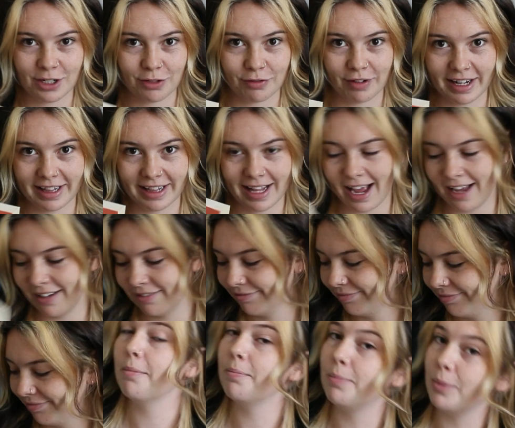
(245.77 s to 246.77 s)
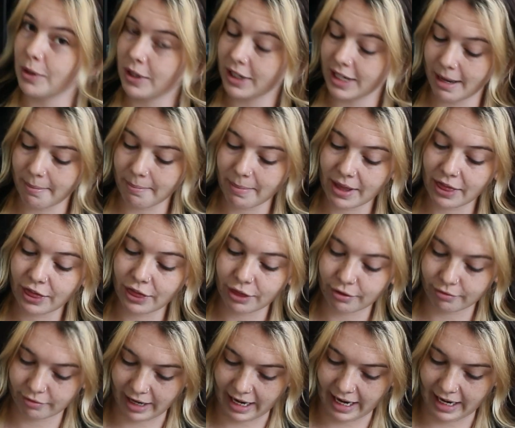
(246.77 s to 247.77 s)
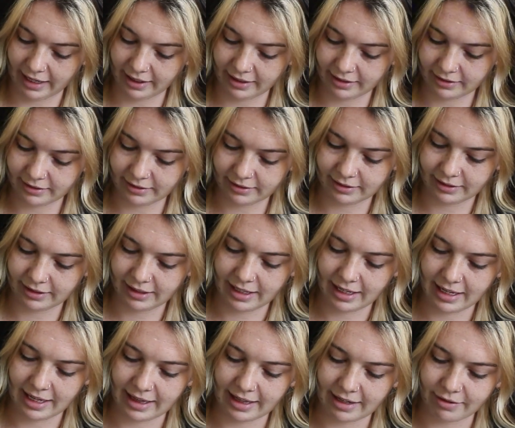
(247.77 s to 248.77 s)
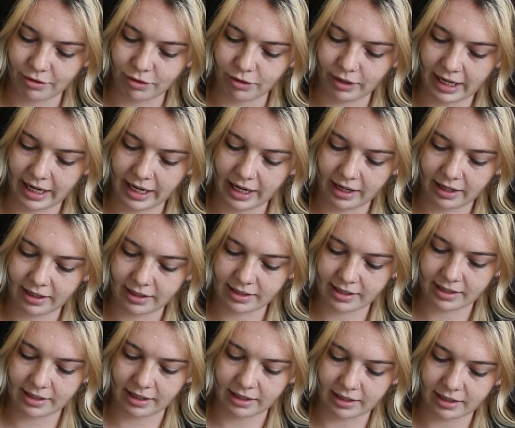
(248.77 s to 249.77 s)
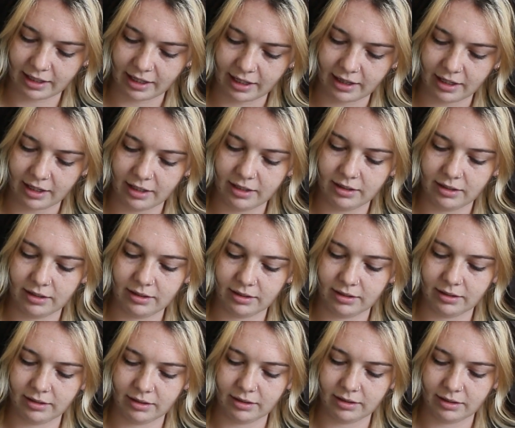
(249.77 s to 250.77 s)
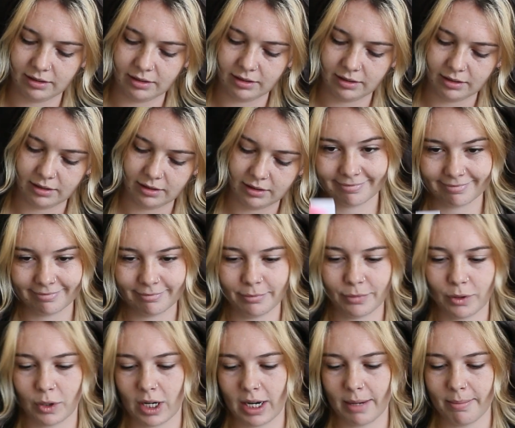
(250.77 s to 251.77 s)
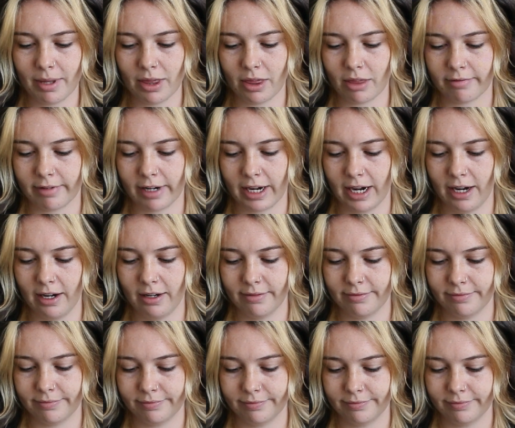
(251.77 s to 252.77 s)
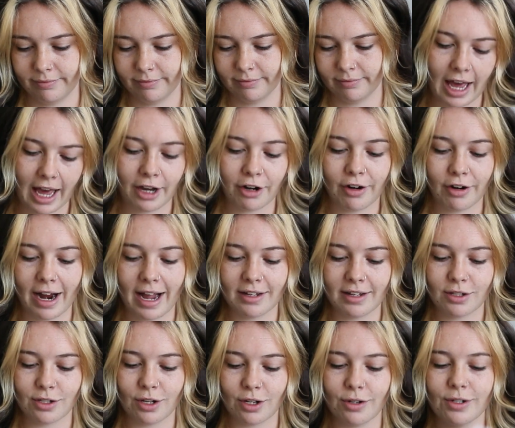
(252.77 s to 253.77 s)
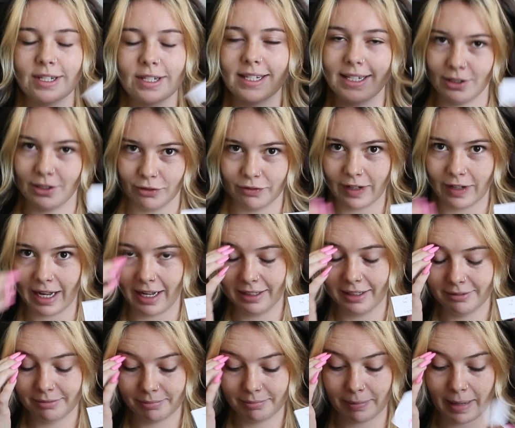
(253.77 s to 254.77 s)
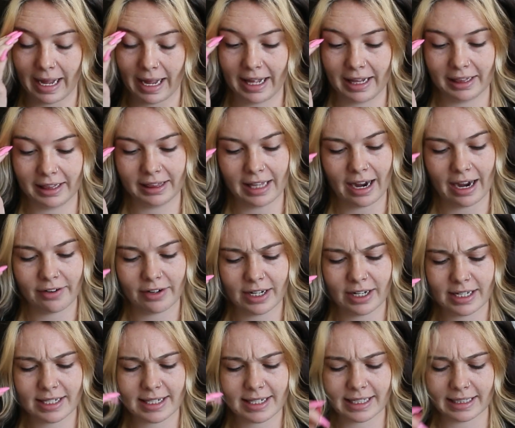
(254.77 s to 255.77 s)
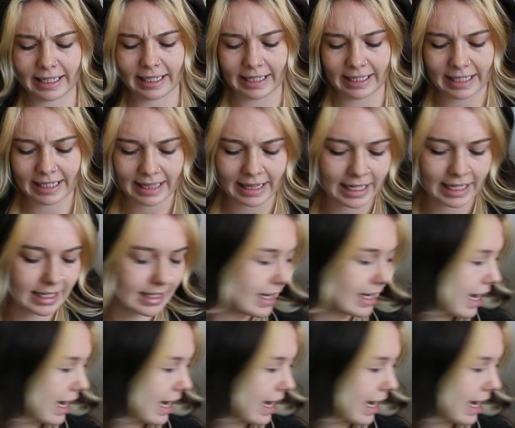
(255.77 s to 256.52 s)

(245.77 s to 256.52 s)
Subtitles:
to read that. Book number 3. They're all getting stuck together. Book number 3. A Crown So Silver by Lyra Selene, I think is